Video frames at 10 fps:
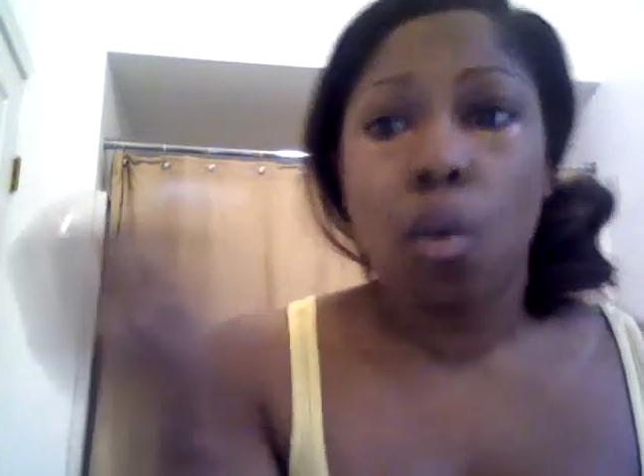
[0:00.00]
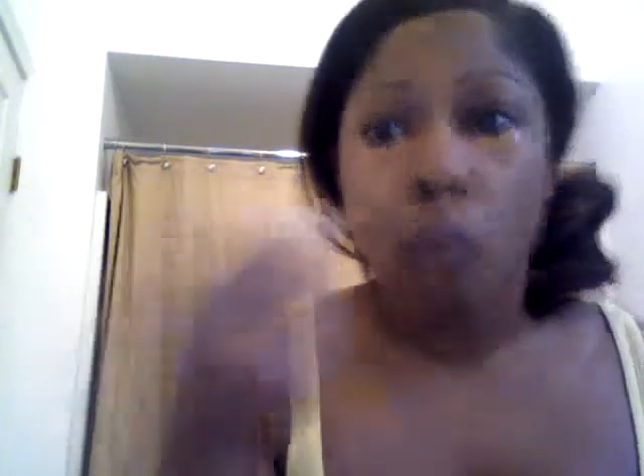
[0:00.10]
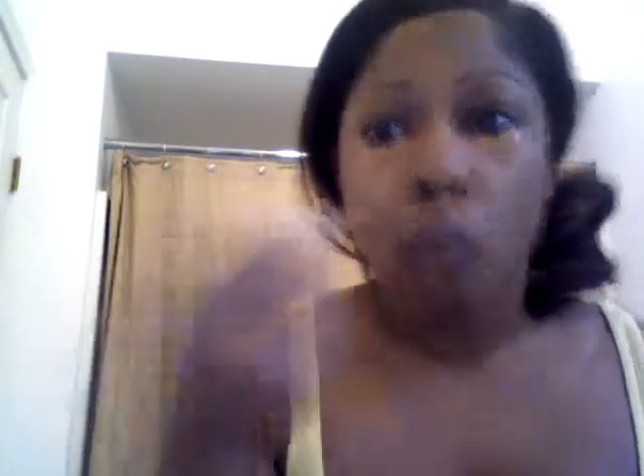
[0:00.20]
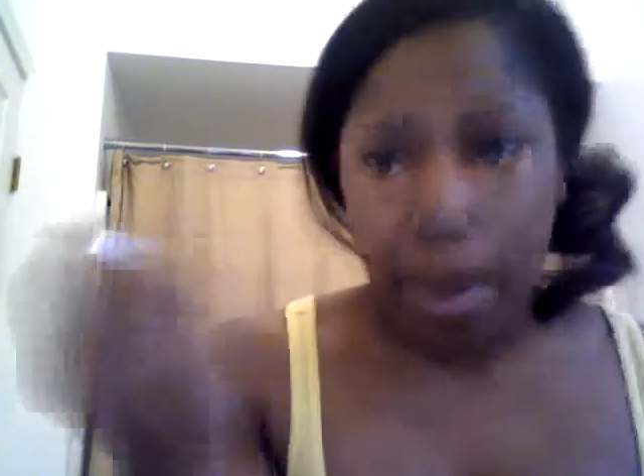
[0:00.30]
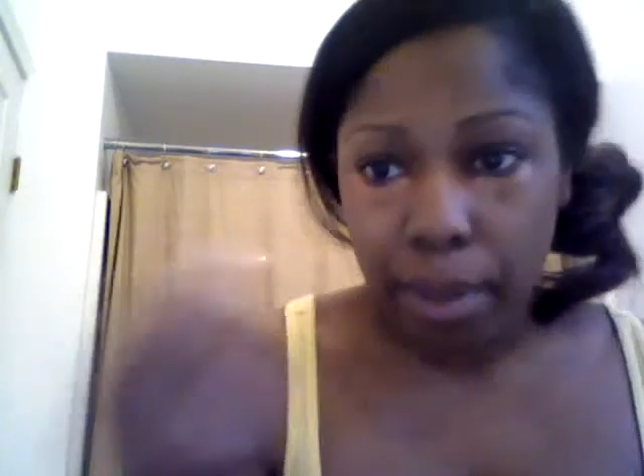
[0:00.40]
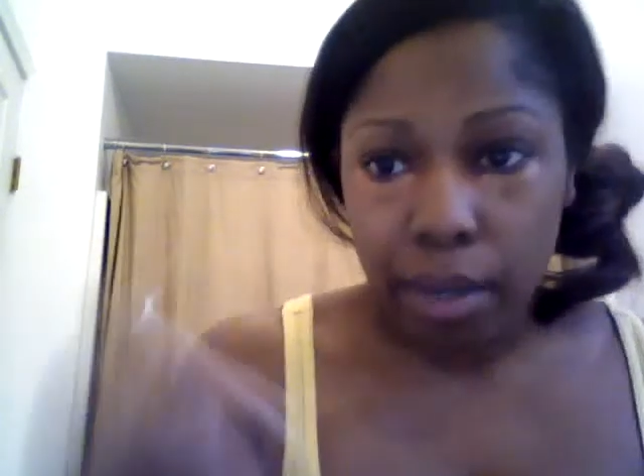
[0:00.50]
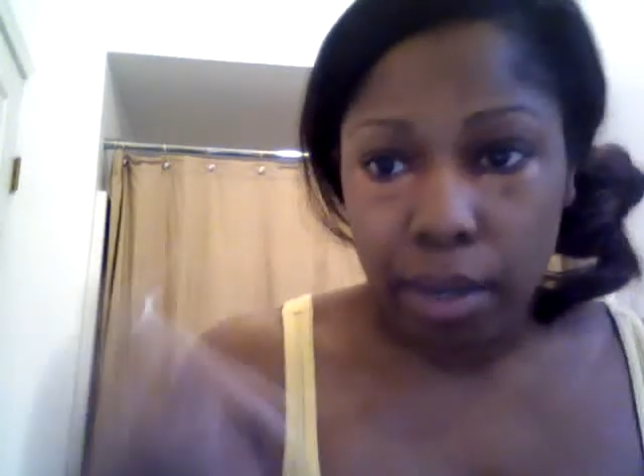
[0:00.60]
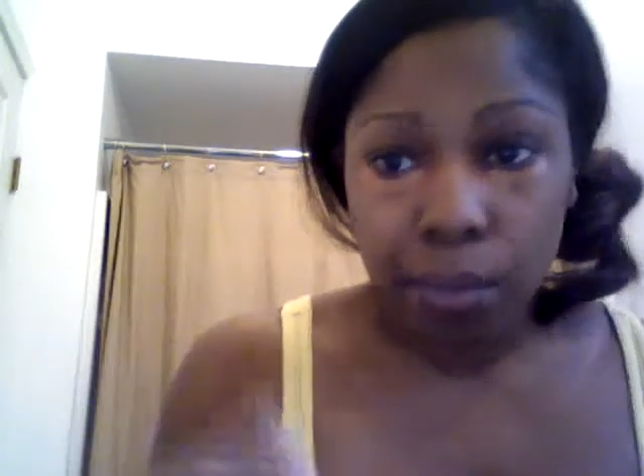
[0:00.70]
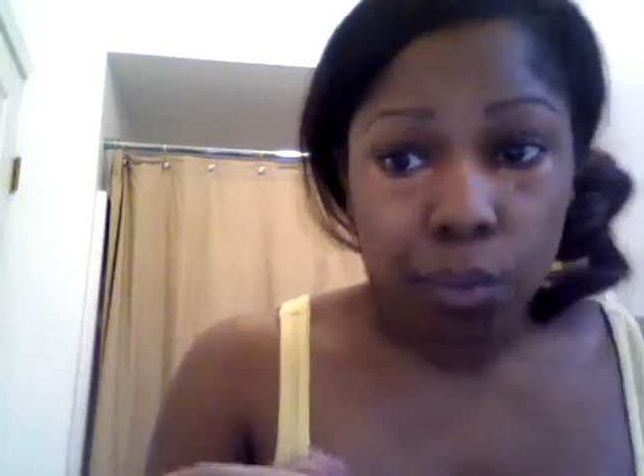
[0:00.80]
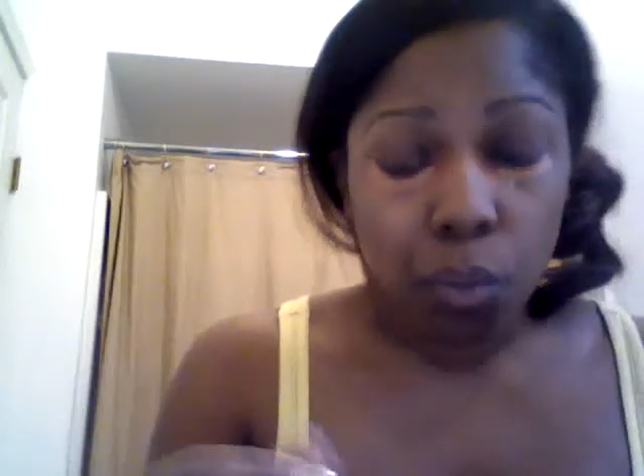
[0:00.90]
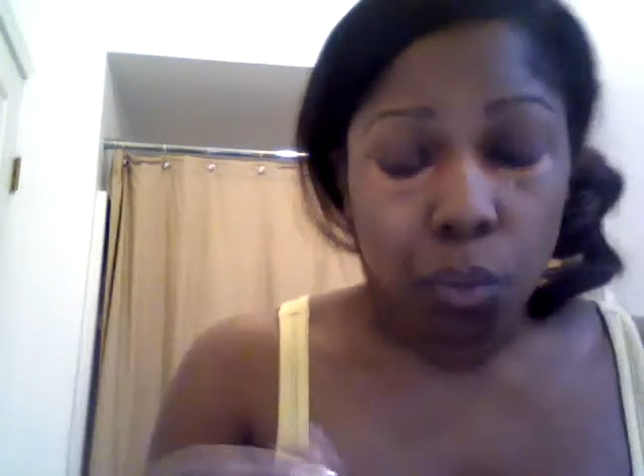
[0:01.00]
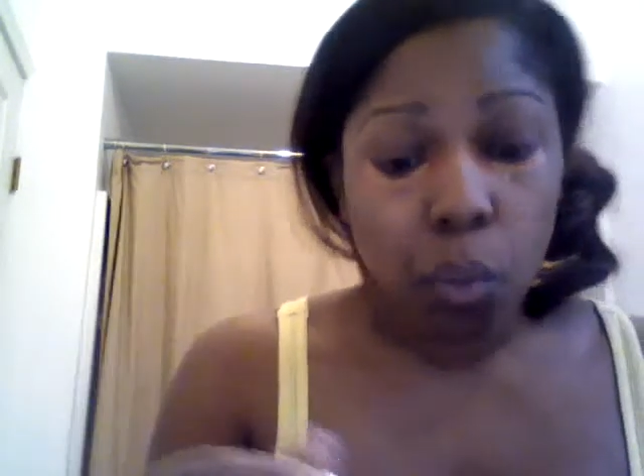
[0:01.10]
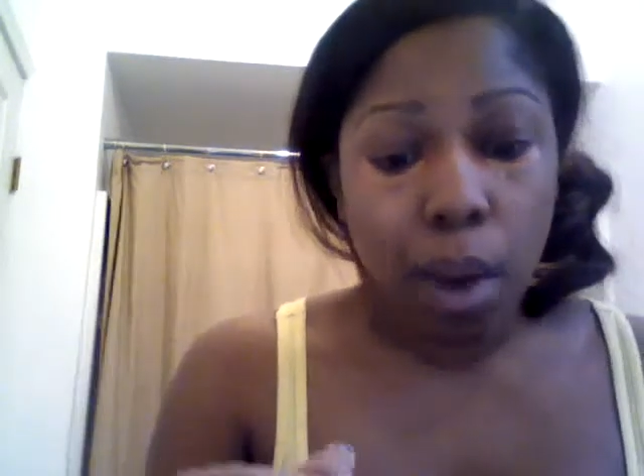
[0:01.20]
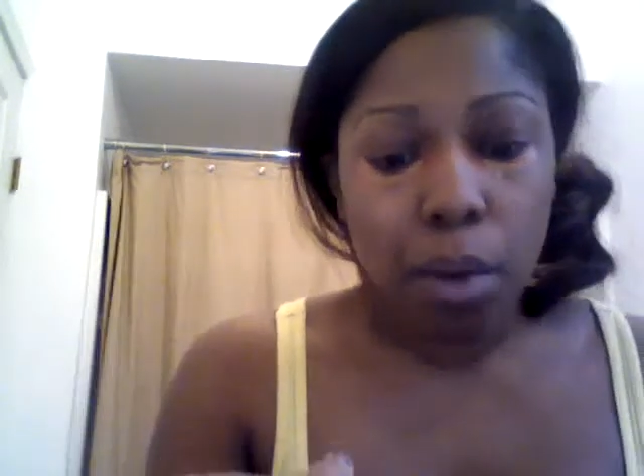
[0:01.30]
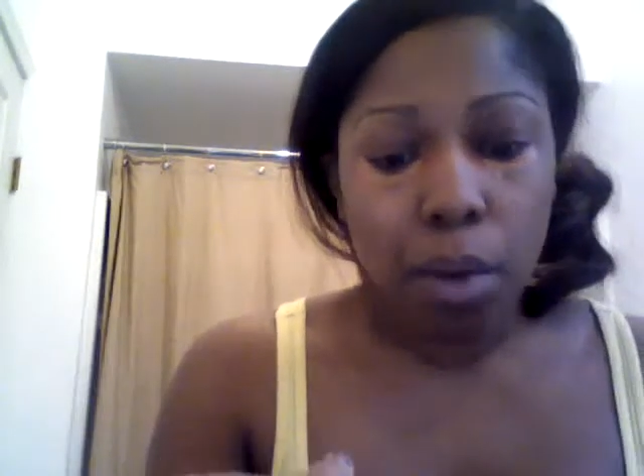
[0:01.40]
wipe it in
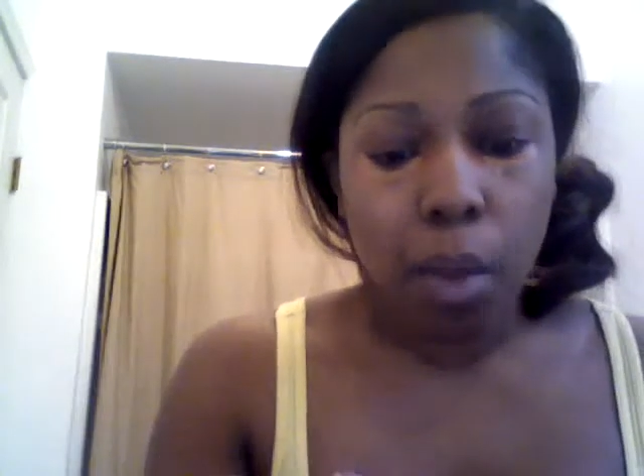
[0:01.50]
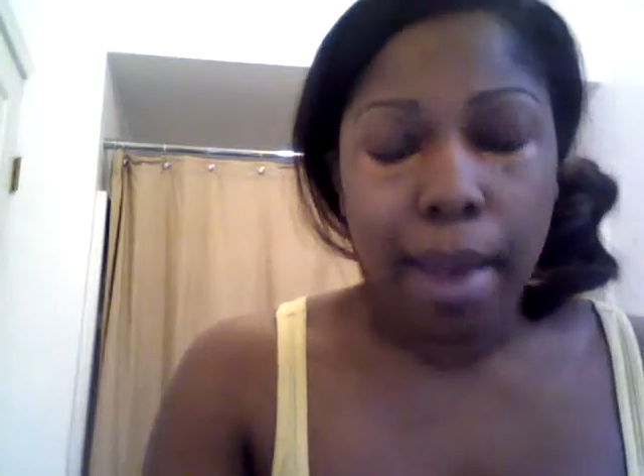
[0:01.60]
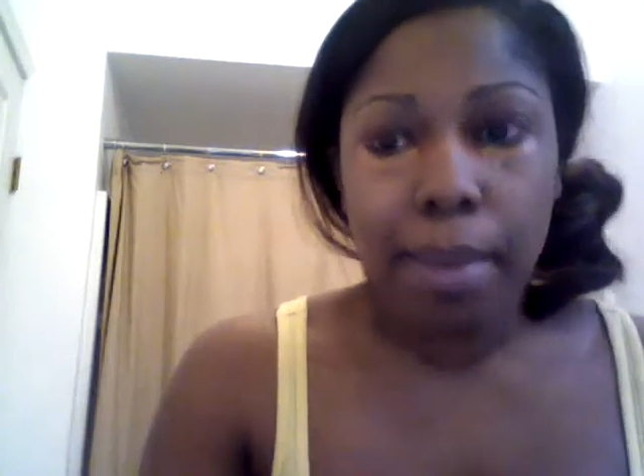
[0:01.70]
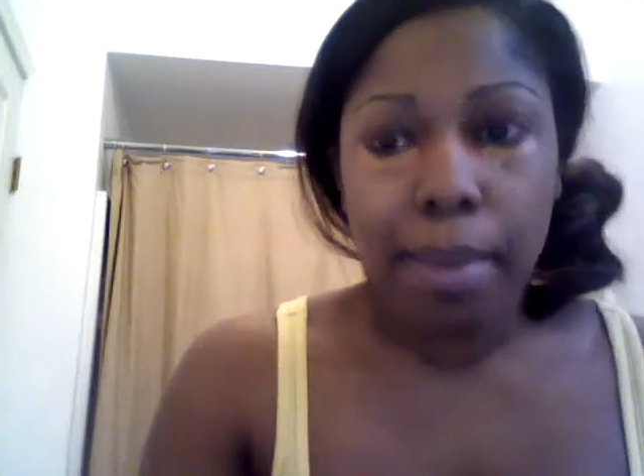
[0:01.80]
right away